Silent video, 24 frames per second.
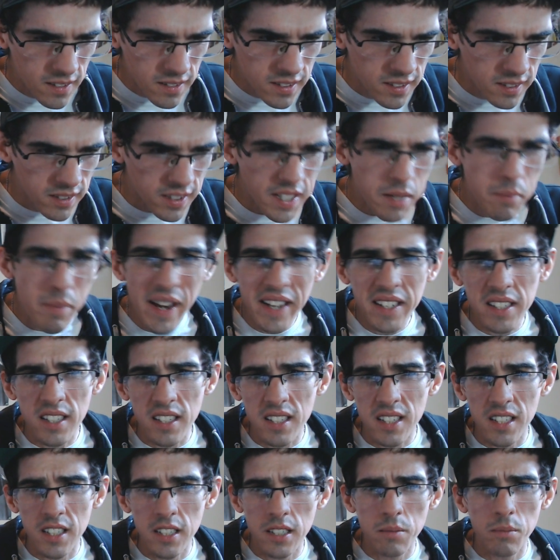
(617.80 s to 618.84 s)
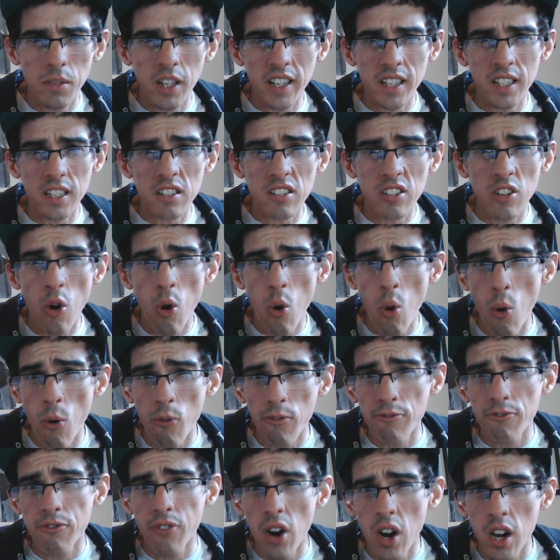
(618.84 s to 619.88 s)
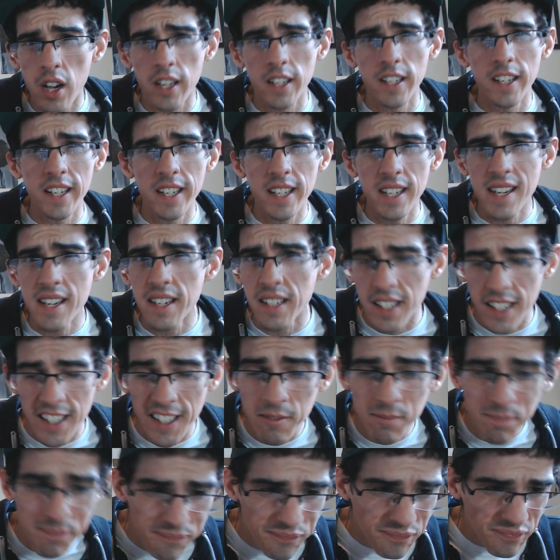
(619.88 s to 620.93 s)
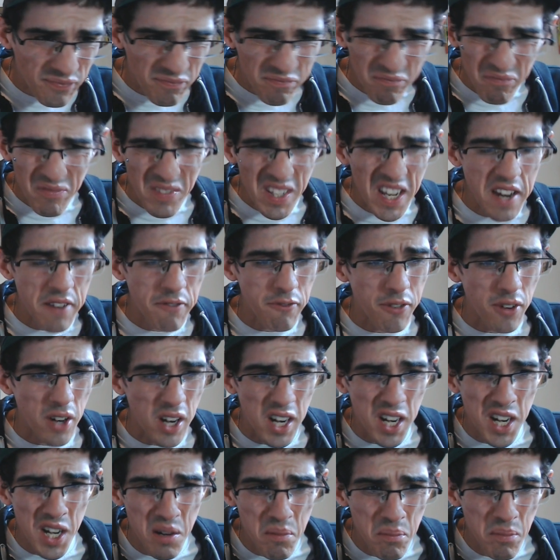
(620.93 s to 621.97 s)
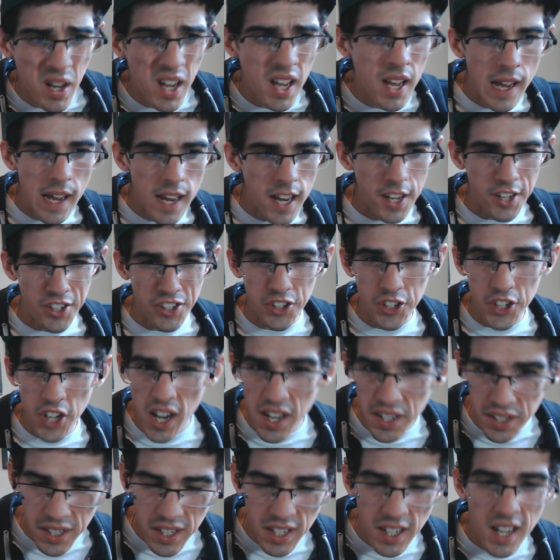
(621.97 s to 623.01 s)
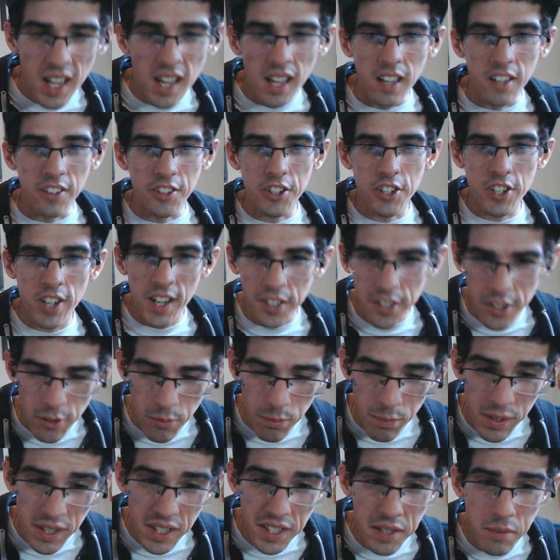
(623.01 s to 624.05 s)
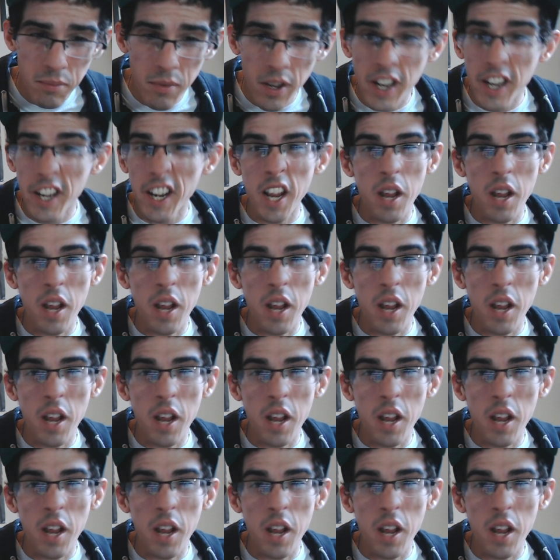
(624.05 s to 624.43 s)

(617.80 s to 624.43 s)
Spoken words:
he makes it seem like it's so fucking easy. And for him, and Jest, and Chester P, man,